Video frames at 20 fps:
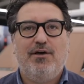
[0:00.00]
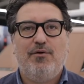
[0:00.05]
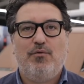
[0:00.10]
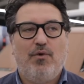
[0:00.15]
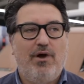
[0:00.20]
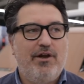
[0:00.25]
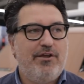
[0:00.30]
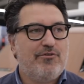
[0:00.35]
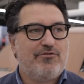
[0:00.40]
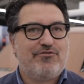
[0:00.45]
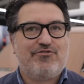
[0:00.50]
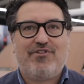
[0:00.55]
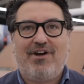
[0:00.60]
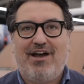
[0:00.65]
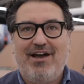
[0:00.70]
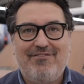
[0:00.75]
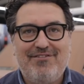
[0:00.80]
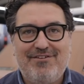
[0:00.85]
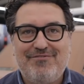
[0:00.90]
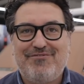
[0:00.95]
while you're
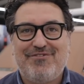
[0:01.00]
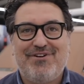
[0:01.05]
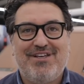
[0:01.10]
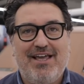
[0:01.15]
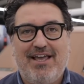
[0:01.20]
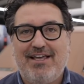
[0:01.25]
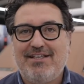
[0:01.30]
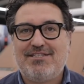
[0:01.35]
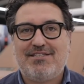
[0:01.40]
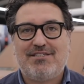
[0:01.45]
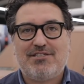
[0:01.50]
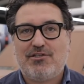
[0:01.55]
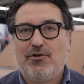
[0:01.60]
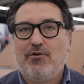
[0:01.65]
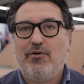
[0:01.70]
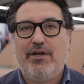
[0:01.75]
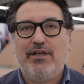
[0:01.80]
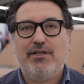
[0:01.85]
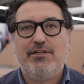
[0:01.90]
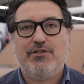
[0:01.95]
driving for it. It's
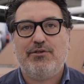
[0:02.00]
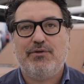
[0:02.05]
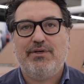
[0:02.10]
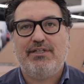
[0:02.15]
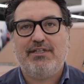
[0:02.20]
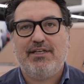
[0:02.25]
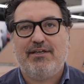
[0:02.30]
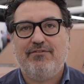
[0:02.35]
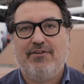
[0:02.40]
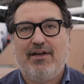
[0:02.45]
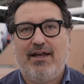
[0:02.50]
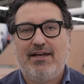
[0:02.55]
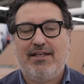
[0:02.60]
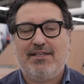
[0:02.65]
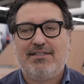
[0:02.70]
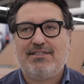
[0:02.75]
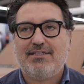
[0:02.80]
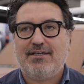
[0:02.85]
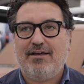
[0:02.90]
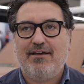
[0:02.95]
so intuitive, and
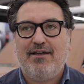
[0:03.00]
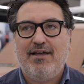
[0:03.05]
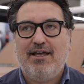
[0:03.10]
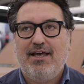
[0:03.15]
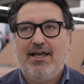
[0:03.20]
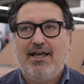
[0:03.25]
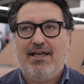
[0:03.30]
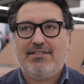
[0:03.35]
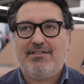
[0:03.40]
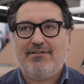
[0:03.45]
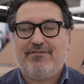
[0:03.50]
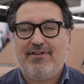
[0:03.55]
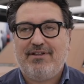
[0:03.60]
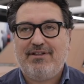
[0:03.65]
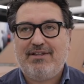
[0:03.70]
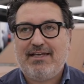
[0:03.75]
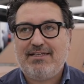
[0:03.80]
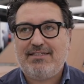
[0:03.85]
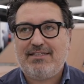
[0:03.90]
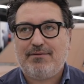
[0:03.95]
it's a
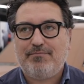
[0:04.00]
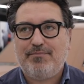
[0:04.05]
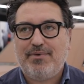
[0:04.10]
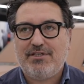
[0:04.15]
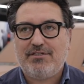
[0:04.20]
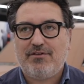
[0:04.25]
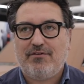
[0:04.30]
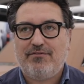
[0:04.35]
fantastic piece